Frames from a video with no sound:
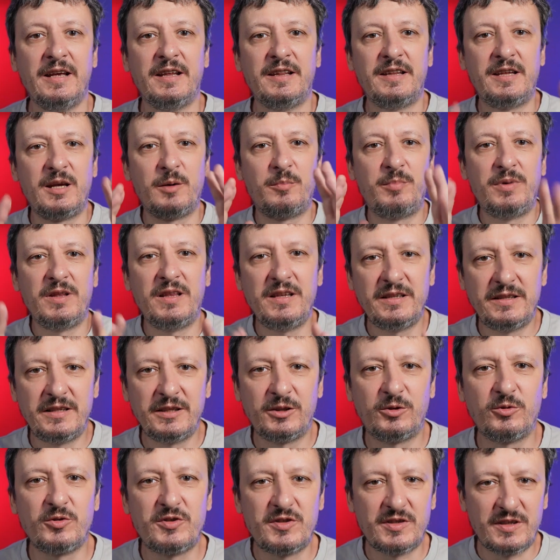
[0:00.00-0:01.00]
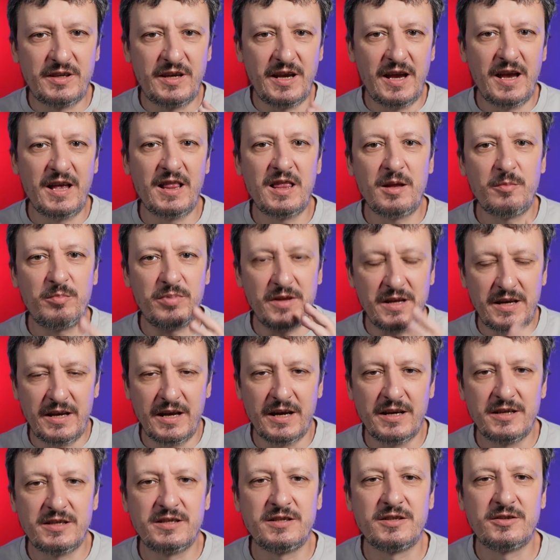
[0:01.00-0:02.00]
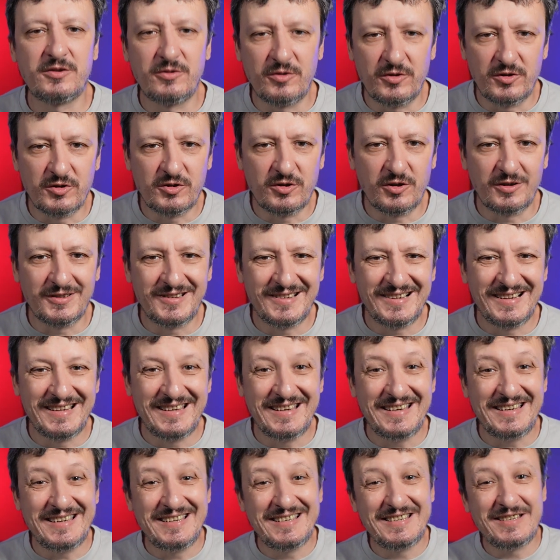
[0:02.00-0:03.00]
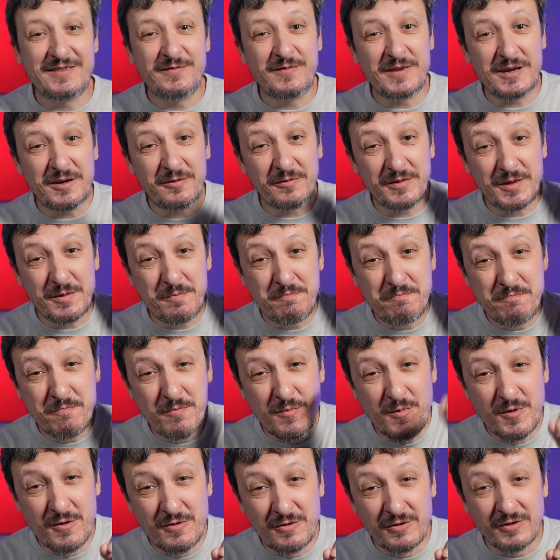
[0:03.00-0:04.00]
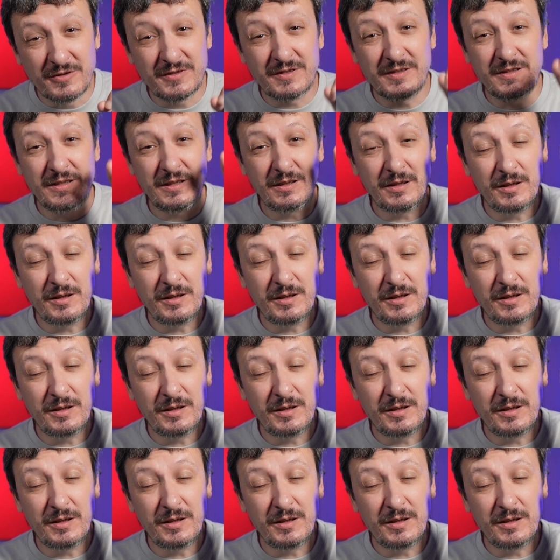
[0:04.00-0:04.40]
The ability to scale applications horizontally is one of the most